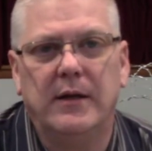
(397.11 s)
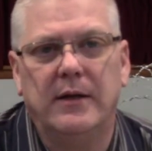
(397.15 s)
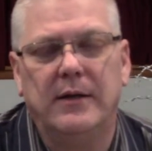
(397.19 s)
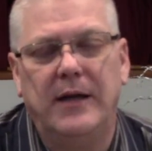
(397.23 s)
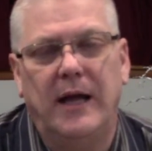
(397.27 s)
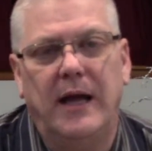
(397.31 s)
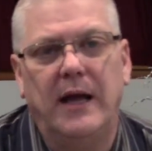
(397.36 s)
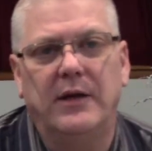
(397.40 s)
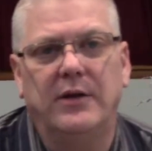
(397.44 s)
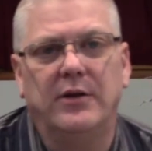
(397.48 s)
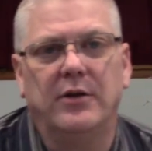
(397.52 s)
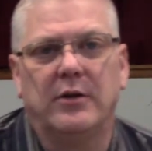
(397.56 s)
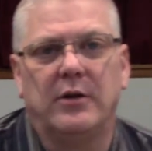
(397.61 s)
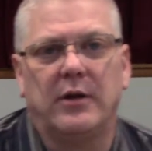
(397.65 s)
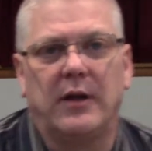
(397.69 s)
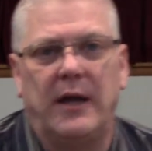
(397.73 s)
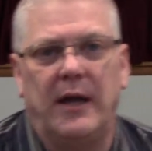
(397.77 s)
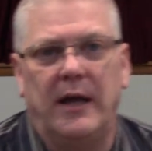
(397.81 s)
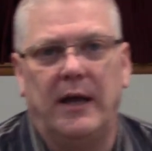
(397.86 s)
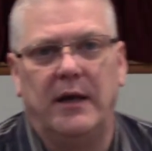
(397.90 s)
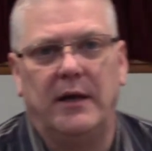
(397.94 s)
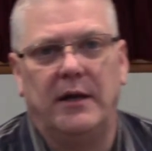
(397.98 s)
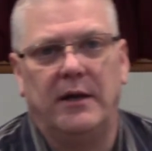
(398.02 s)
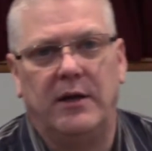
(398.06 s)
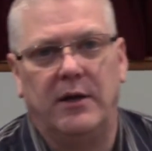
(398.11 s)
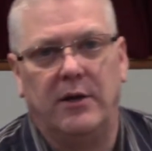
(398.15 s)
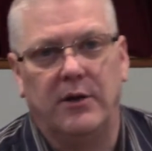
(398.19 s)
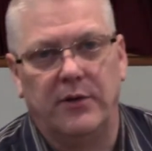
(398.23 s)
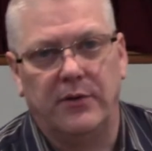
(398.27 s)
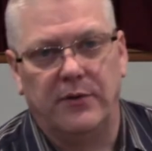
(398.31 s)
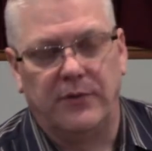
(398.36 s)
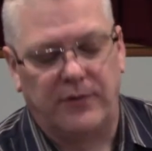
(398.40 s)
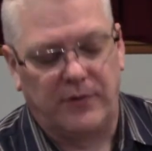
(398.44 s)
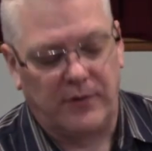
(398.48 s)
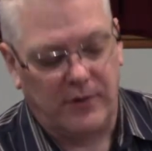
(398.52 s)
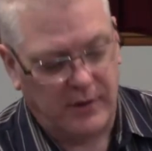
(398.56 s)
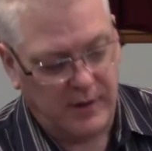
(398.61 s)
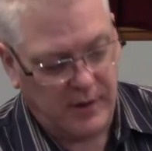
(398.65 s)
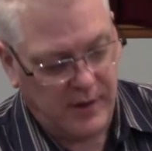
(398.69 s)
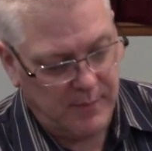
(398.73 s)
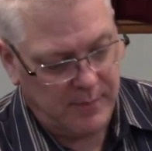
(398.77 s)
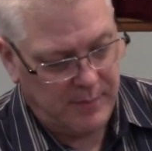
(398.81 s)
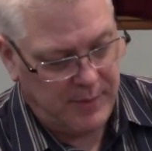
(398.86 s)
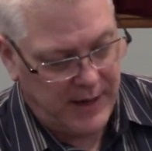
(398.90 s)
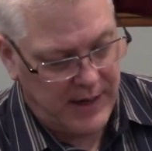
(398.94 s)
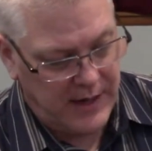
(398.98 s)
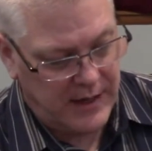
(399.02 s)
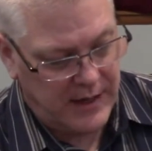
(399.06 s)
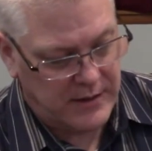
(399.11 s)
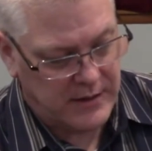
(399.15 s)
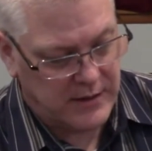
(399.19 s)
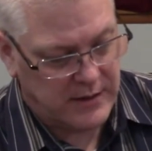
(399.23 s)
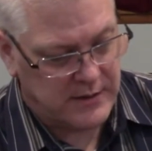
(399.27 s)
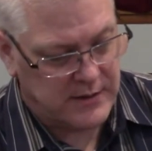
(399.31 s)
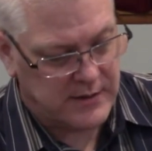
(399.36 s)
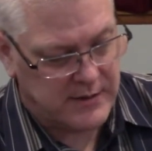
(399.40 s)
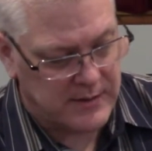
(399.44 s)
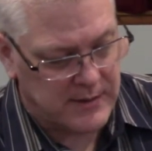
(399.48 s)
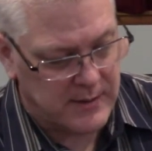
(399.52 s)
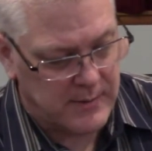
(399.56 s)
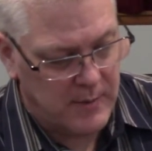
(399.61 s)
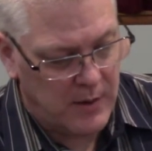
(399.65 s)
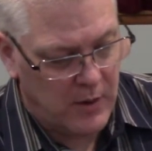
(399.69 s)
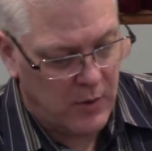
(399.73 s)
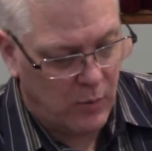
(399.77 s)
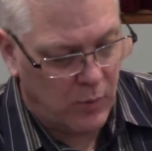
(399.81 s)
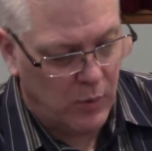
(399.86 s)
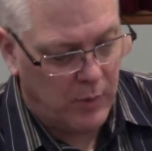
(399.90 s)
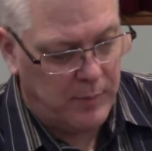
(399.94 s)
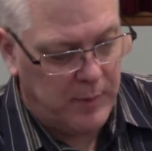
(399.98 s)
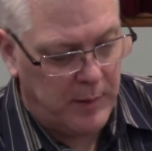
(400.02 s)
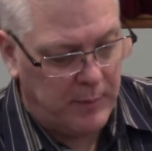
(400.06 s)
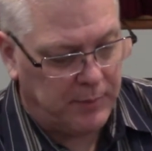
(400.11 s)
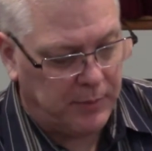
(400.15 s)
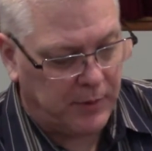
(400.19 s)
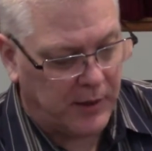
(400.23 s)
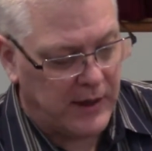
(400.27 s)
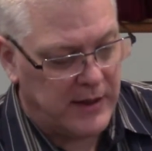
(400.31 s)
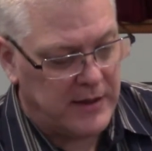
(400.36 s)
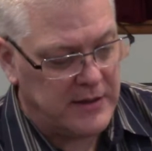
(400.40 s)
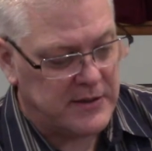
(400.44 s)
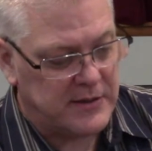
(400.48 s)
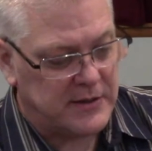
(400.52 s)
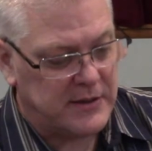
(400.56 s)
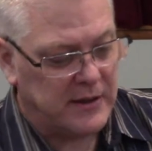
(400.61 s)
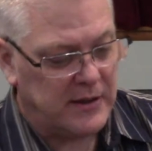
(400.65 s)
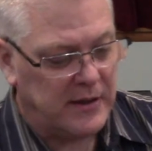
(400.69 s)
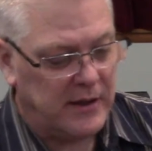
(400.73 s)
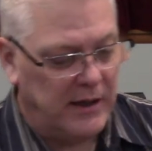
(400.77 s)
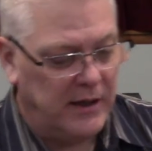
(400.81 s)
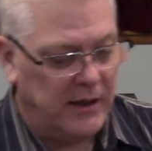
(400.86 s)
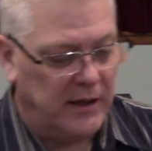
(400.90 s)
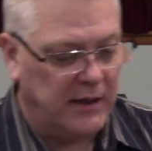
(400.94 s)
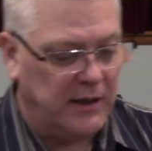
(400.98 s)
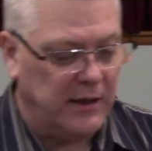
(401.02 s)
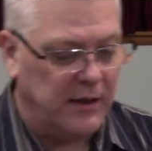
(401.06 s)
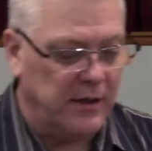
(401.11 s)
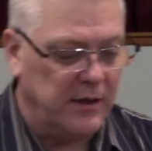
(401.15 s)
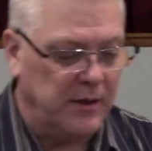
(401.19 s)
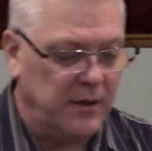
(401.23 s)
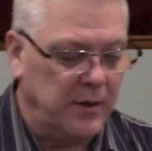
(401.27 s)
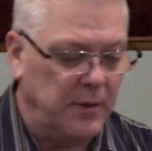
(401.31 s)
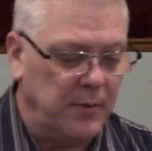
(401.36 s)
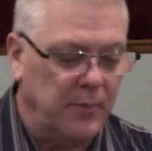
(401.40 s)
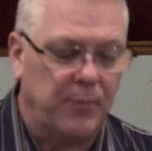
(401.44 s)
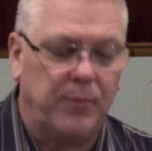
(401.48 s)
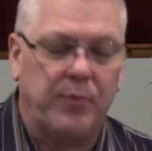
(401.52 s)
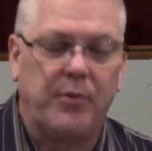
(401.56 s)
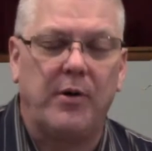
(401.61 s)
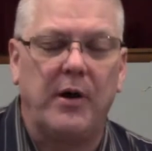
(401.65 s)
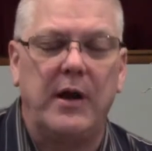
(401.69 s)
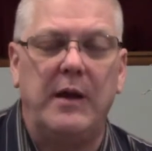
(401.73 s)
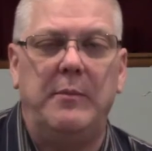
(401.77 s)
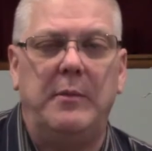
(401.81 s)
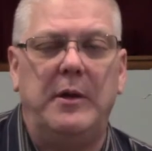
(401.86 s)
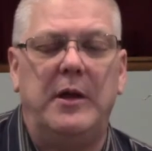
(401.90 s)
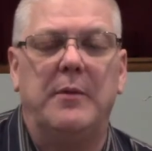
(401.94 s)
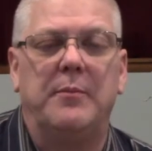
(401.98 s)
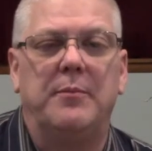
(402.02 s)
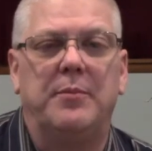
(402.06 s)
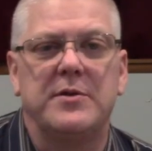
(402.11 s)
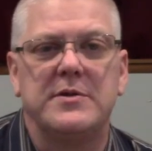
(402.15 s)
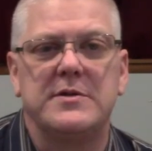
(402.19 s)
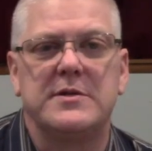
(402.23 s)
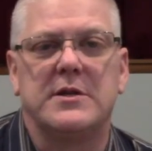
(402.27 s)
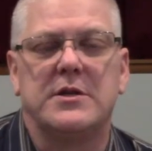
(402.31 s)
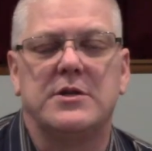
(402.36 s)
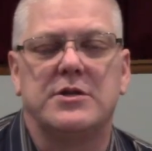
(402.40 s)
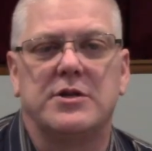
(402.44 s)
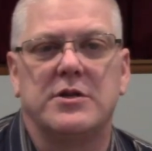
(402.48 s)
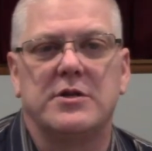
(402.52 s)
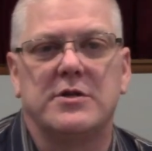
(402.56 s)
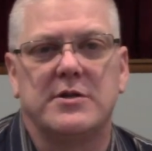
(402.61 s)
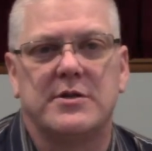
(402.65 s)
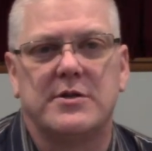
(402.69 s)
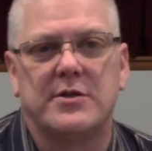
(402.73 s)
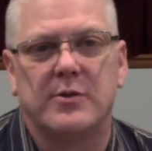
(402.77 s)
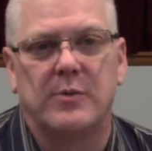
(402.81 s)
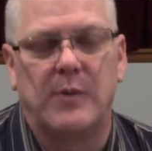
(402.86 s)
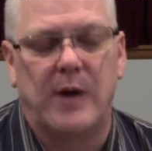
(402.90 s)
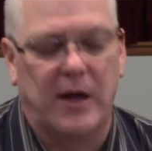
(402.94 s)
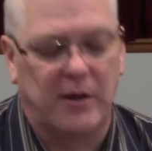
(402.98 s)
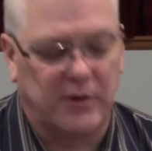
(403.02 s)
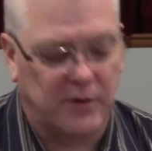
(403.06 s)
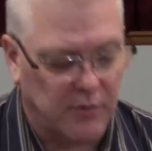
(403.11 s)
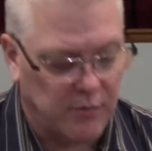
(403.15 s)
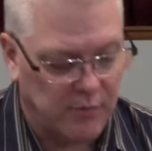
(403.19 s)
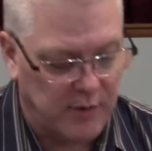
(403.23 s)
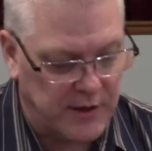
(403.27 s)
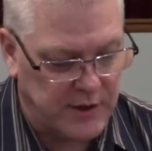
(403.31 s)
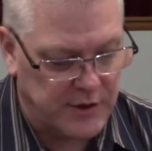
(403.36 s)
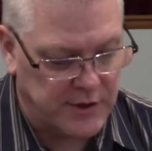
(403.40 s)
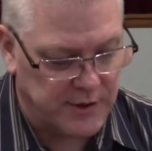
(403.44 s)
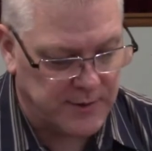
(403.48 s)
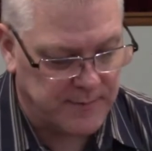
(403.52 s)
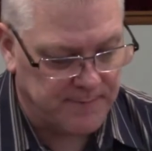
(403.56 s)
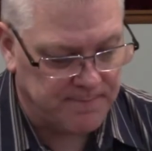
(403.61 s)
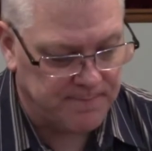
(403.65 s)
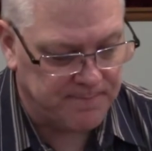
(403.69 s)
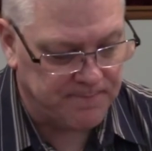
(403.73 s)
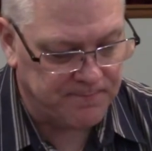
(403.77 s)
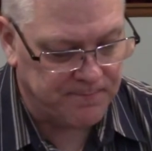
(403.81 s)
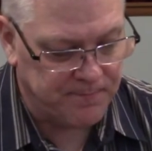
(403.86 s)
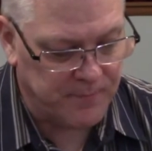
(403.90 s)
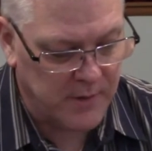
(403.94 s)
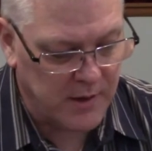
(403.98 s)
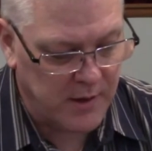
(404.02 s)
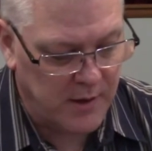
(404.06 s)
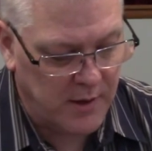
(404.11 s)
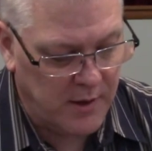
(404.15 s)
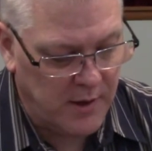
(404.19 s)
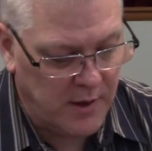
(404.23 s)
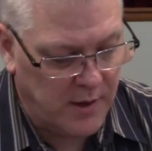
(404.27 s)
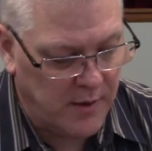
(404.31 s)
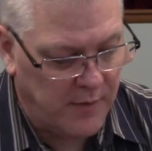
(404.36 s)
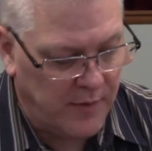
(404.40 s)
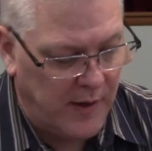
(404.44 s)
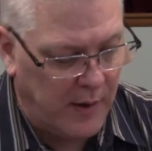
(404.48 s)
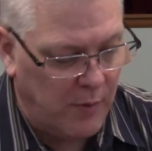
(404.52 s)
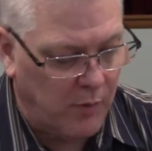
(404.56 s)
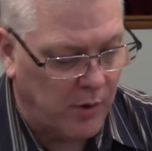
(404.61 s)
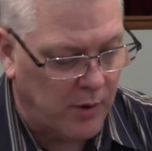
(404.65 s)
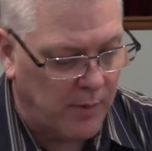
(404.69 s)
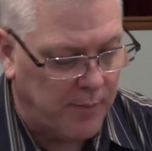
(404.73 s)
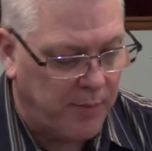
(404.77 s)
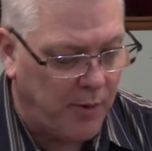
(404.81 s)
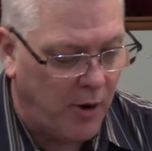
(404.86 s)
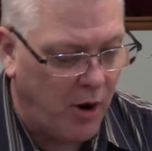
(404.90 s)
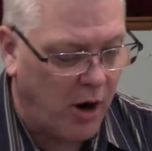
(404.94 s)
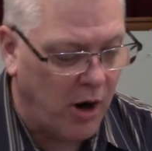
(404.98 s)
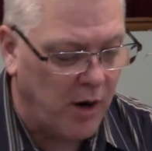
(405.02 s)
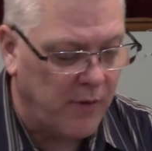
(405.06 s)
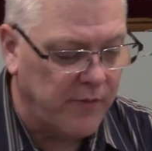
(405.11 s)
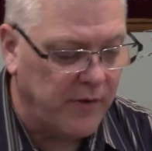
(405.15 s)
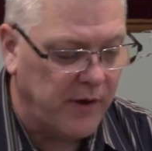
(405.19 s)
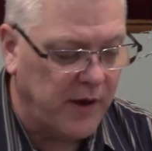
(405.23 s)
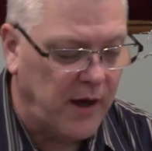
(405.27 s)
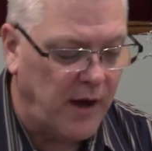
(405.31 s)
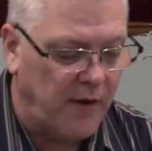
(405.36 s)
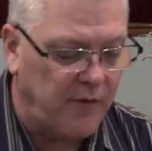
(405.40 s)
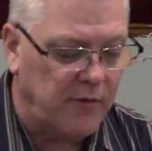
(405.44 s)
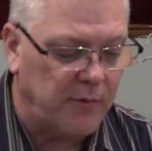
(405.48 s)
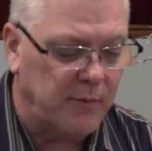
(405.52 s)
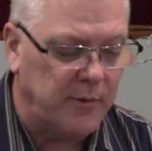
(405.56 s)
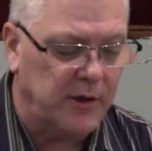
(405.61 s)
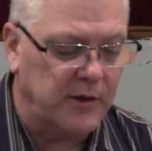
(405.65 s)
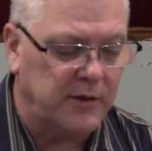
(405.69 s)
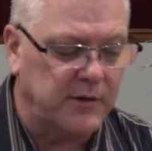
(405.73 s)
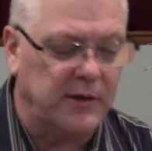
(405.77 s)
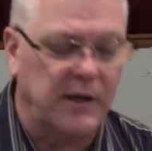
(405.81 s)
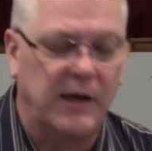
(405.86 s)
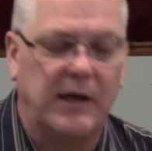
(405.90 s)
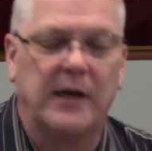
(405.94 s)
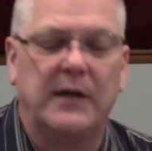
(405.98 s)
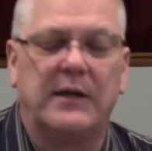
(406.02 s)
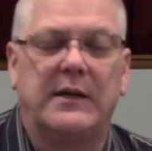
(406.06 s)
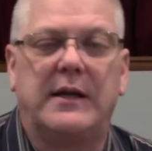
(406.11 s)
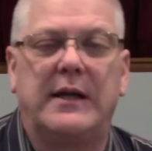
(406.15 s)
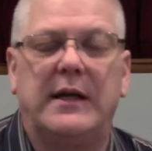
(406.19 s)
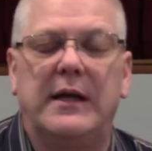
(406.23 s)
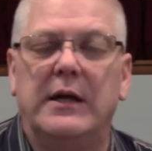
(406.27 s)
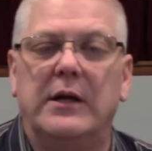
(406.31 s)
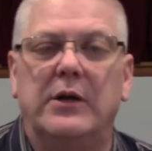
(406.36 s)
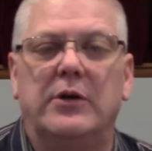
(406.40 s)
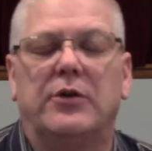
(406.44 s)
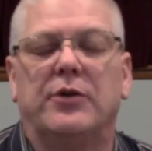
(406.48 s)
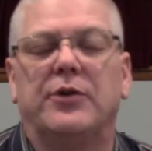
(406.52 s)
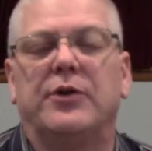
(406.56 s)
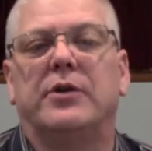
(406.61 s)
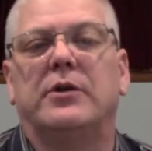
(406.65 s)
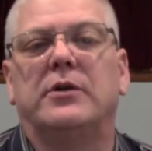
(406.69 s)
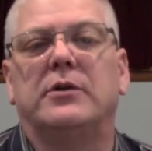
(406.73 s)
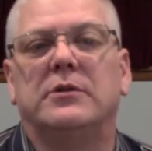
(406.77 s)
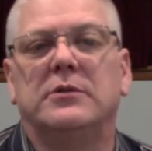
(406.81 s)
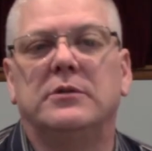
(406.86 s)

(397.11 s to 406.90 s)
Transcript: Daniel and his companions would be placed in premium positions throughout the region. They were a part of the government that had killed